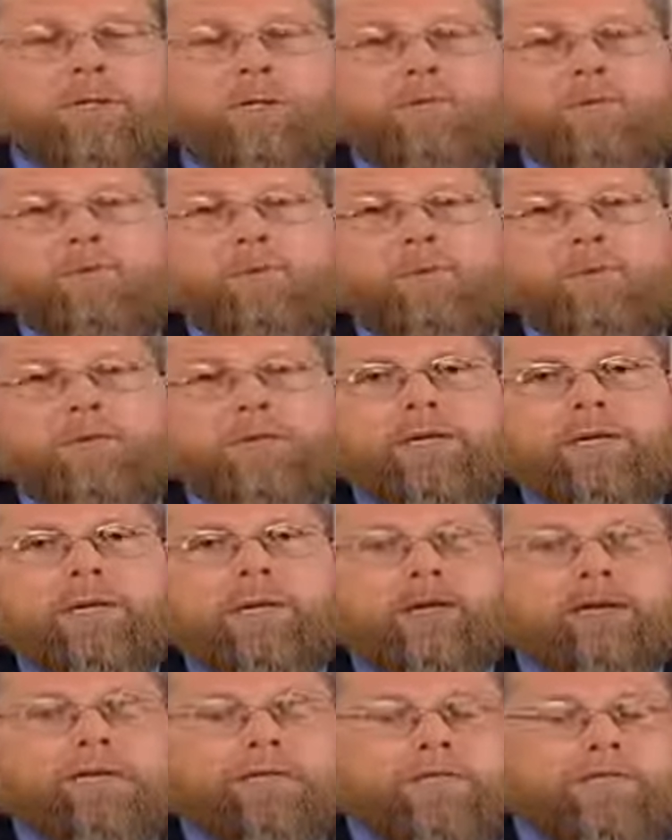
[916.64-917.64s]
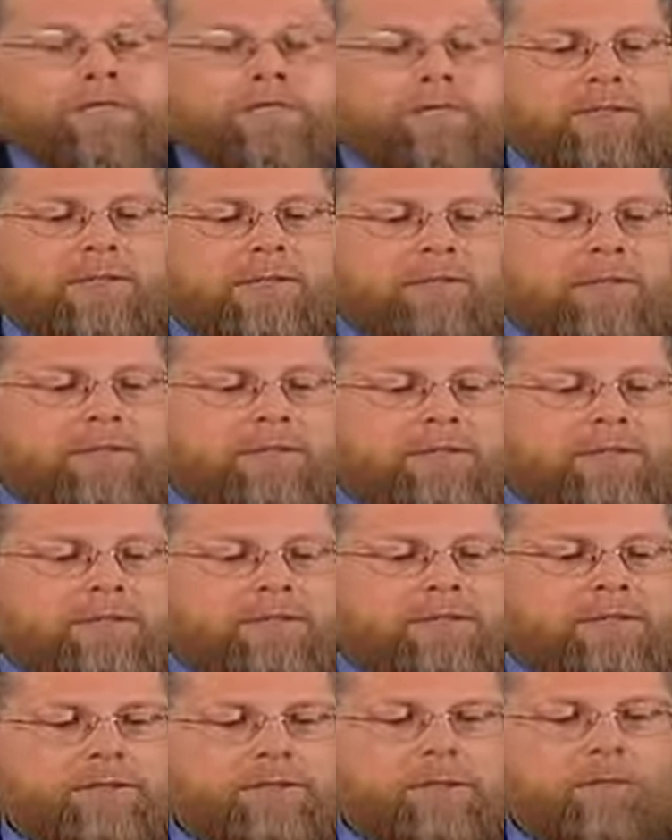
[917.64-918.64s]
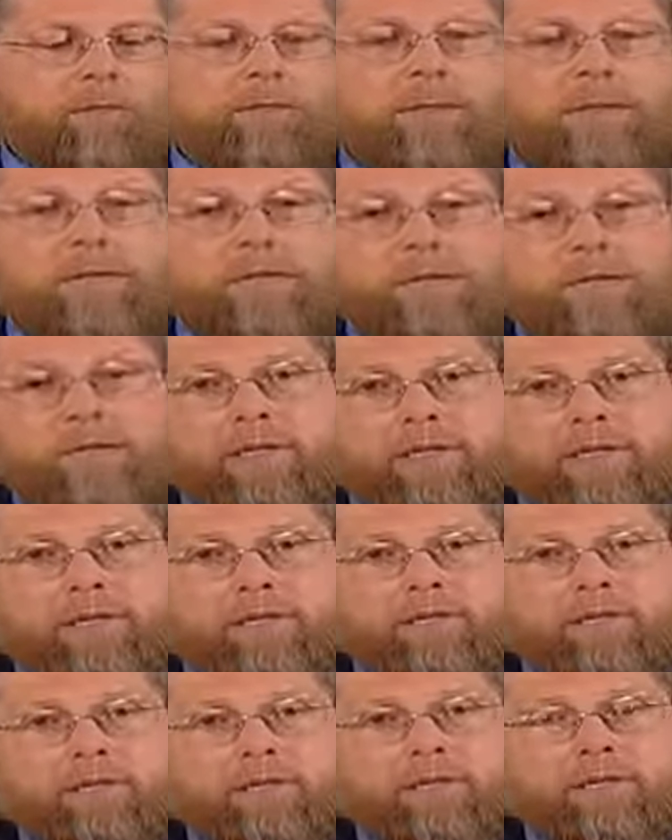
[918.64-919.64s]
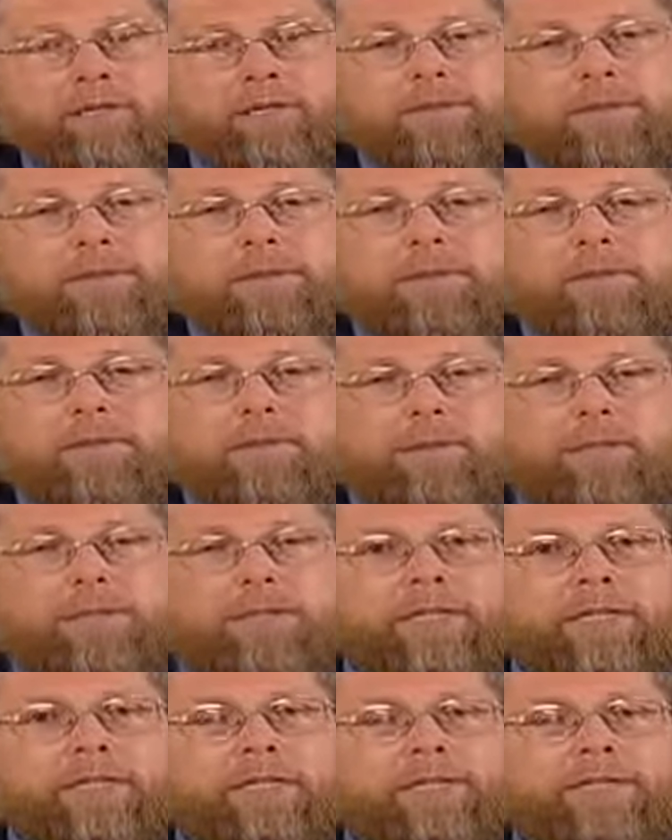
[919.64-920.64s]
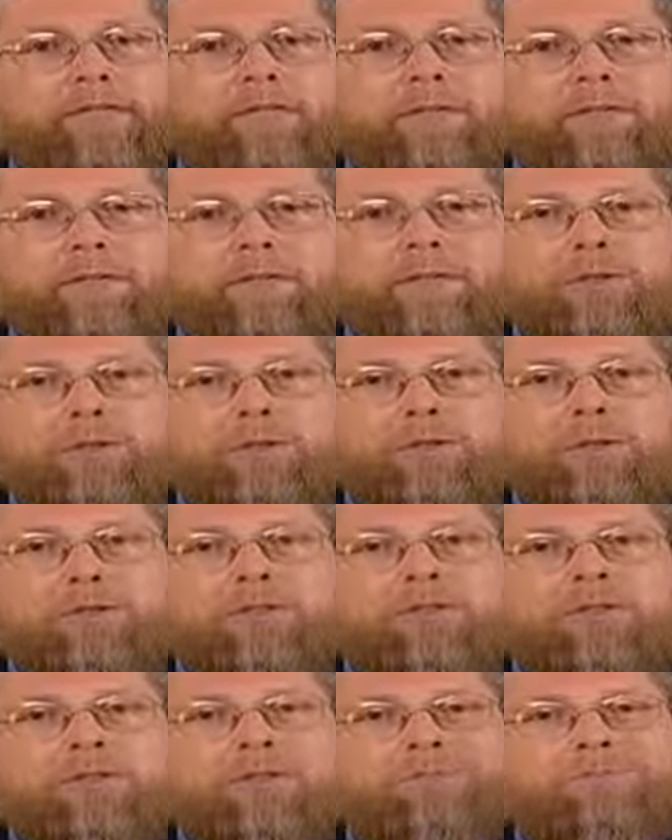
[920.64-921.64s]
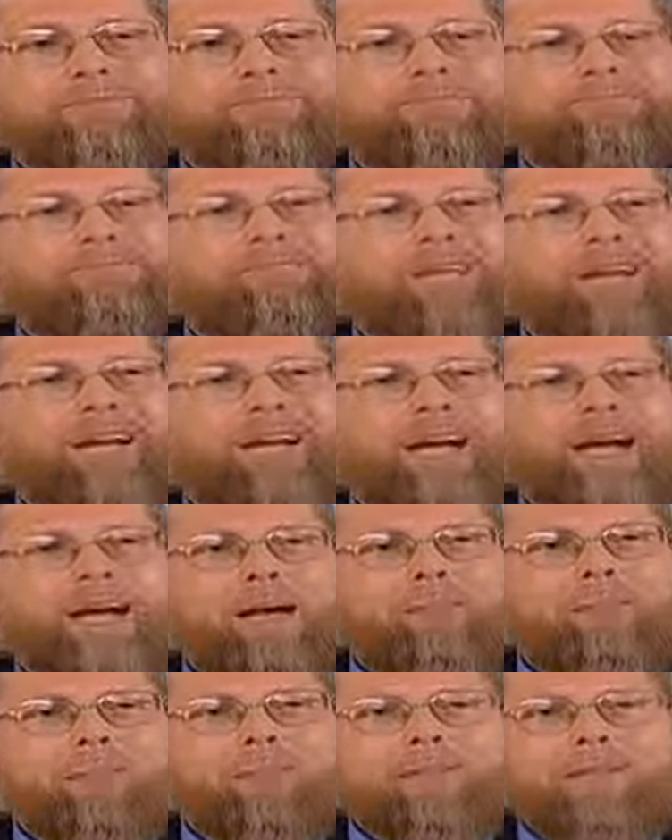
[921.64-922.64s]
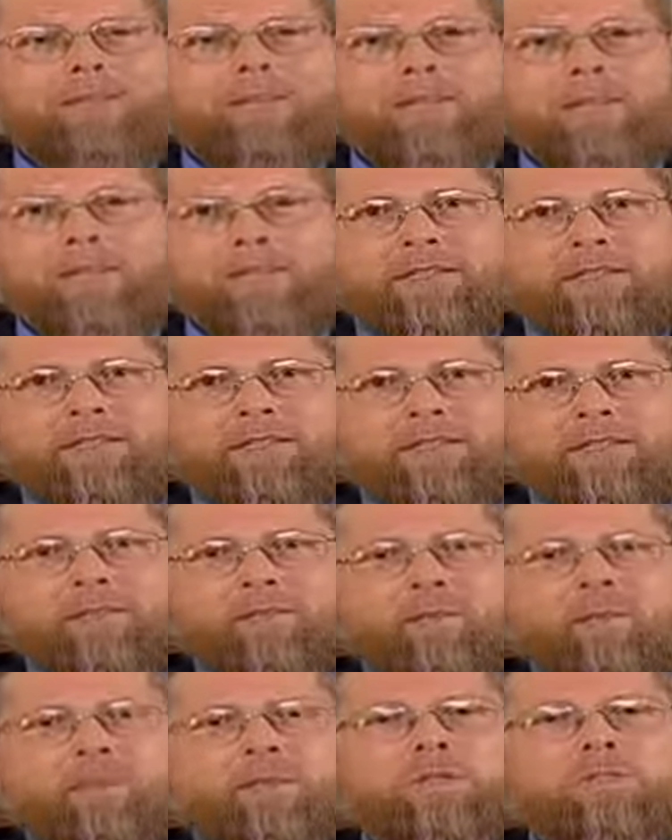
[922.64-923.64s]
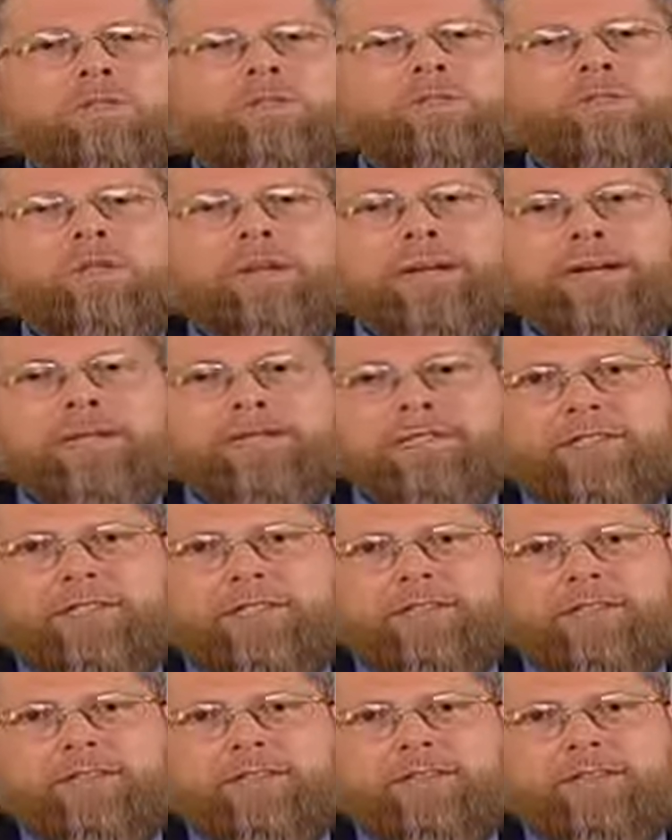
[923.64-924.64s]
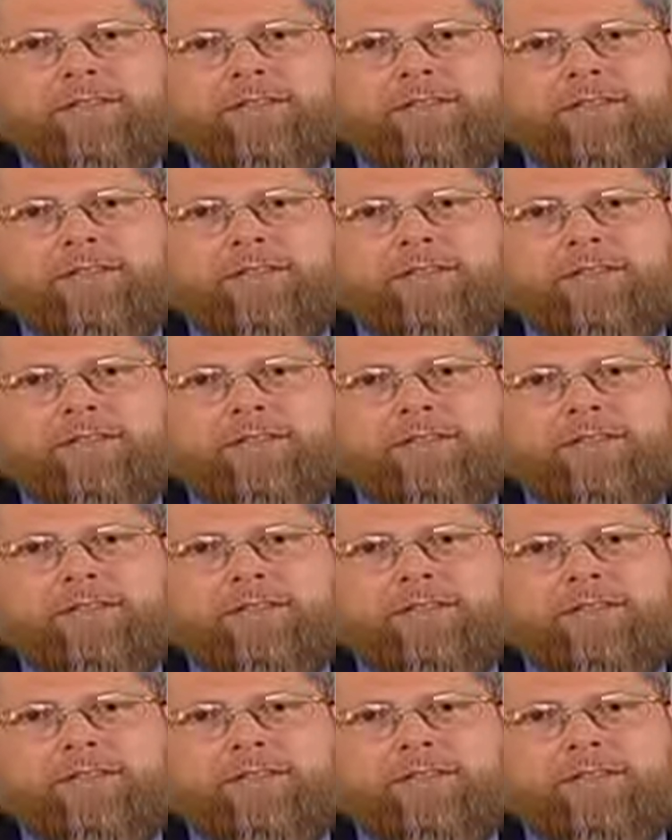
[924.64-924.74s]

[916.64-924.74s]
I would point out is that nobody, nobody concludes a happy event with a tragedy